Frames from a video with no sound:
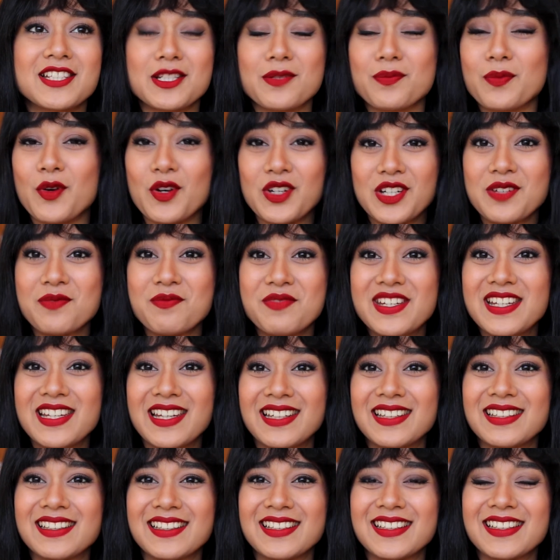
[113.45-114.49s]
supporting me
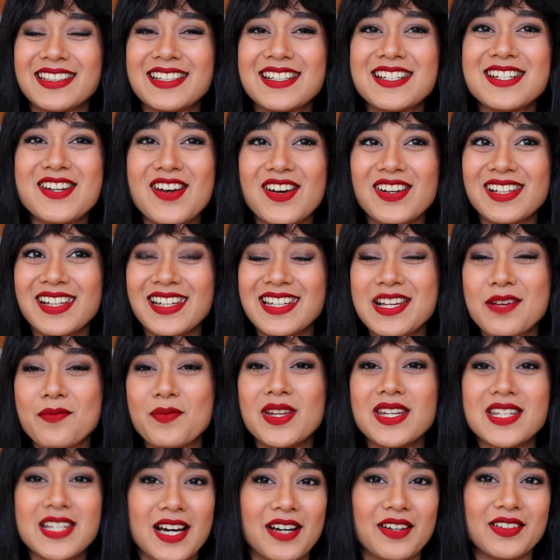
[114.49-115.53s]
and not letting
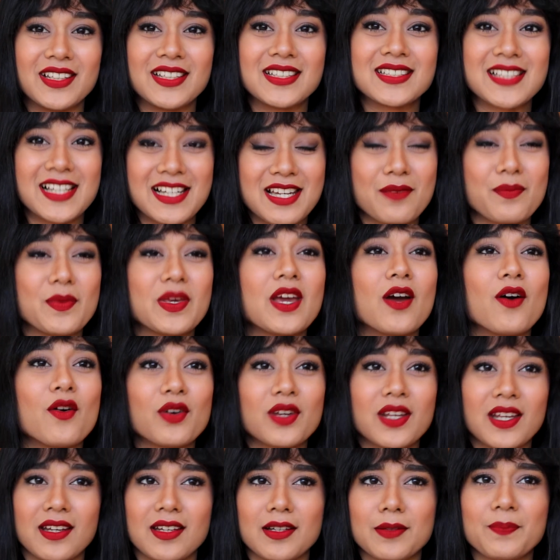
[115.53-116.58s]
me down and telling me,
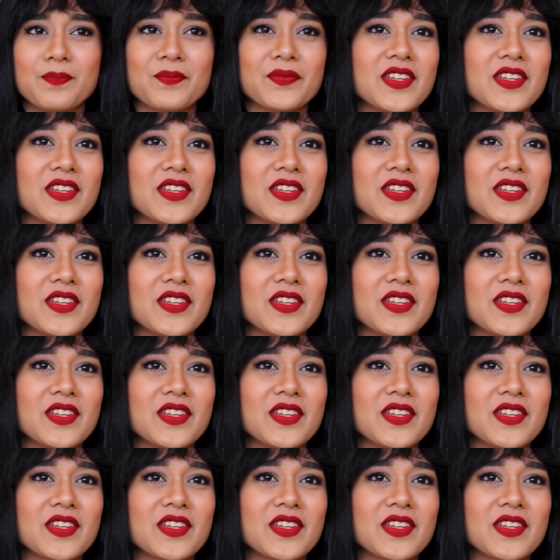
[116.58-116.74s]
okay,